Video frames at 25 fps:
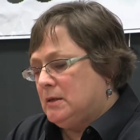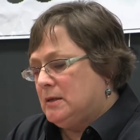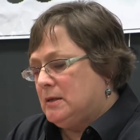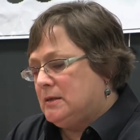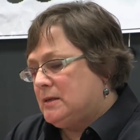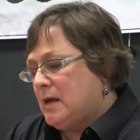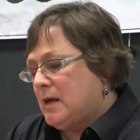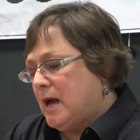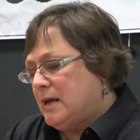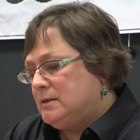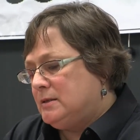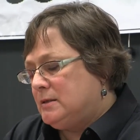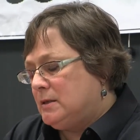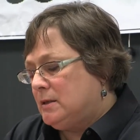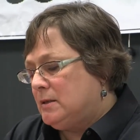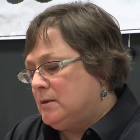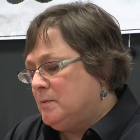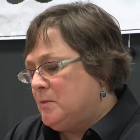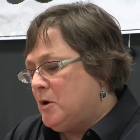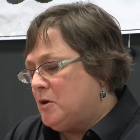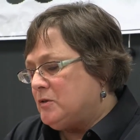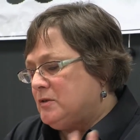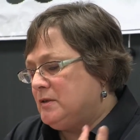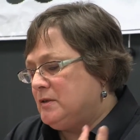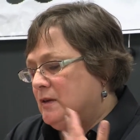the sites of the
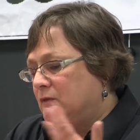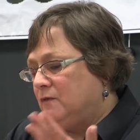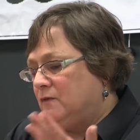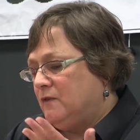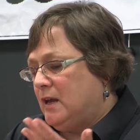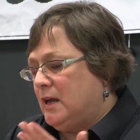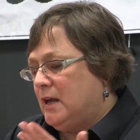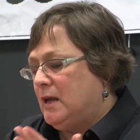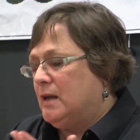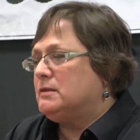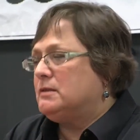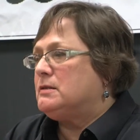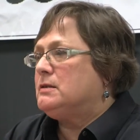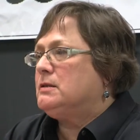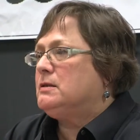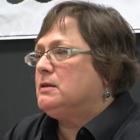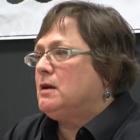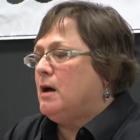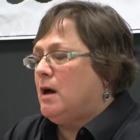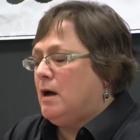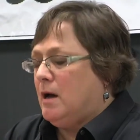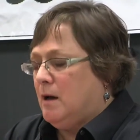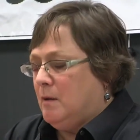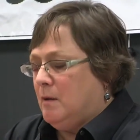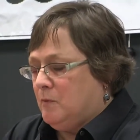most
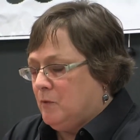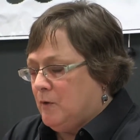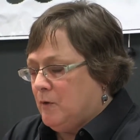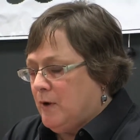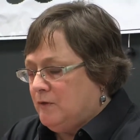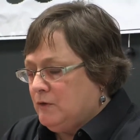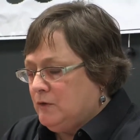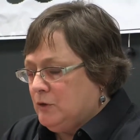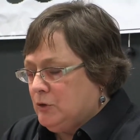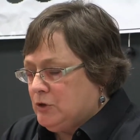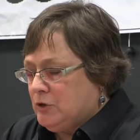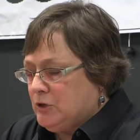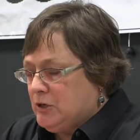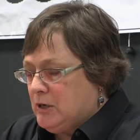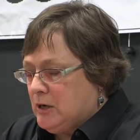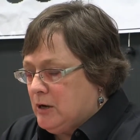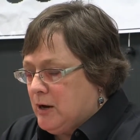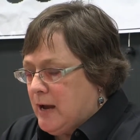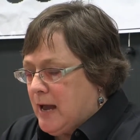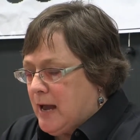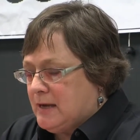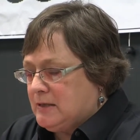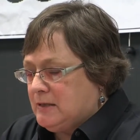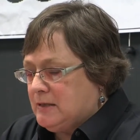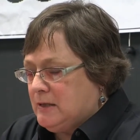advanced um,
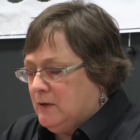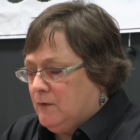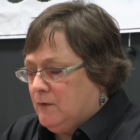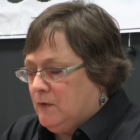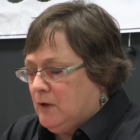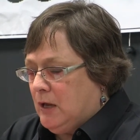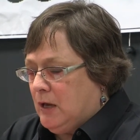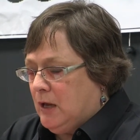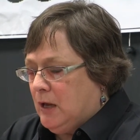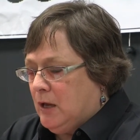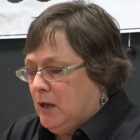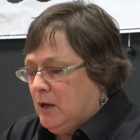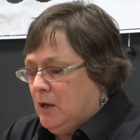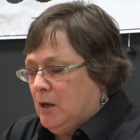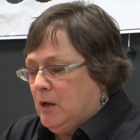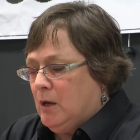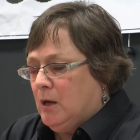revolutionary activity,